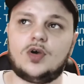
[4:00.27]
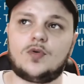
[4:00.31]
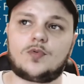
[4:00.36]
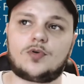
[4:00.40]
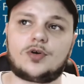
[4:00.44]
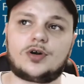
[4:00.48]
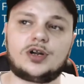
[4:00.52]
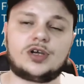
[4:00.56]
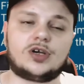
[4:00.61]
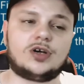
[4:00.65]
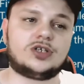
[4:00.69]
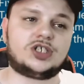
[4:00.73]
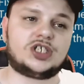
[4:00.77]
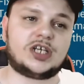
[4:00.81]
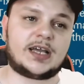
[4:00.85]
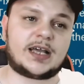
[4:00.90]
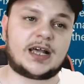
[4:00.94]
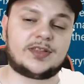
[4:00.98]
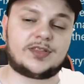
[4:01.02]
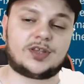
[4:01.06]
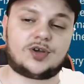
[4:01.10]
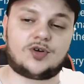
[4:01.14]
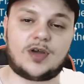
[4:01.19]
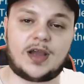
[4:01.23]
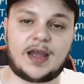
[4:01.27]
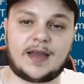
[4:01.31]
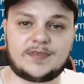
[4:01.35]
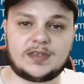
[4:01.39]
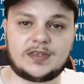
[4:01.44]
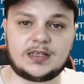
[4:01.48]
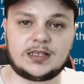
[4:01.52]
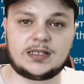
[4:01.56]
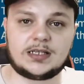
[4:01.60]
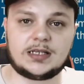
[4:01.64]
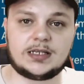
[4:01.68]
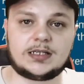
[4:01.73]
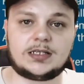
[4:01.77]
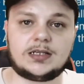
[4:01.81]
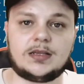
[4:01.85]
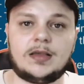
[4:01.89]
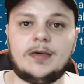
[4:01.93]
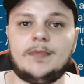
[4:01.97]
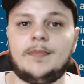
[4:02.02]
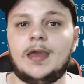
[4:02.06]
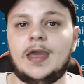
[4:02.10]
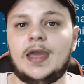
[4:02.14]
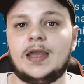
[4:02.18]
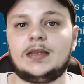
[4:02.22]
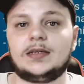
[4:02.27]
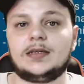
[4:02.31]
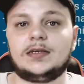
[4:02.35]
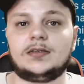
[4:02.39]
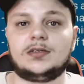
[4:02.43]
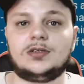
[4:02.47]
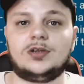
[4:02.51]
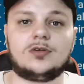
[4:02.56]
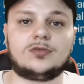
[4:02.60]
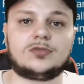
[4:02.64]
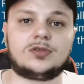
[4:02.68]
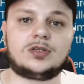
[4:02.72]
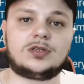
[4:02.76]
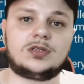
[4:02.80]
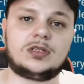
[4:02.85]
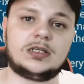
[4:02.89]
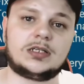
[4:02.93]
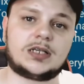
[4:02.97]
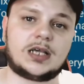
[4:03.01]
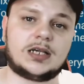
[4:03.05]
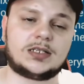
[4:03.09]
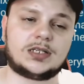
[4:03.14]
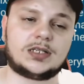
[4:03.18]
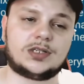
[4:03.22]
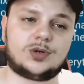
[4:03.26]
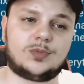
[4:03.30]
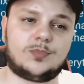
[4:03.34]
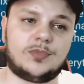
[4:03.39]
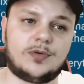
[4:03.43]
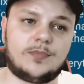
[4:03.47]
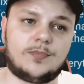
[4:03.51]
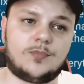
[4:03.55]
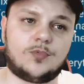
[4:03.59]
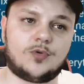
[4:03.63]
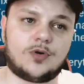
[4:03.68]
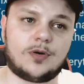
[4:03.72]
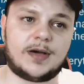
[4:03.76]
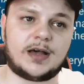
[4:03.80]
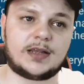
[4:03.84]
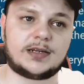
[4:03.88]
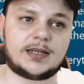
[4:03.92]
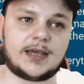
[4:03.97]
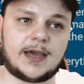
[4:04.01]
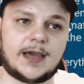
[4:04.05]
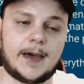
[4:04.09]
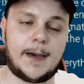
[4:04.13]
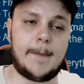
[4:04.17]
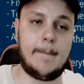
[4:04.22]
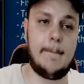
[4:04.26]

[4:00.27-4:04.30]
going to go check out the crafting system and, discuss a little bit more about that.